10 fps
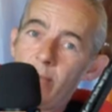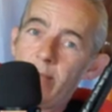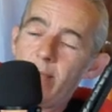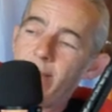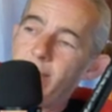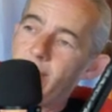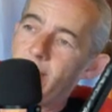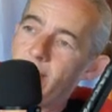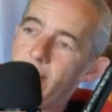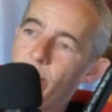on me, and it's
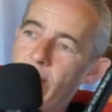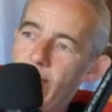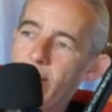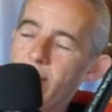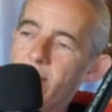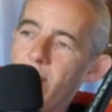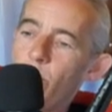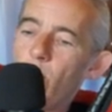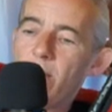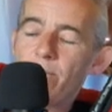in the mechanics.
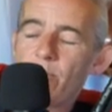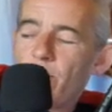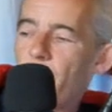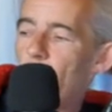I'm waiting for a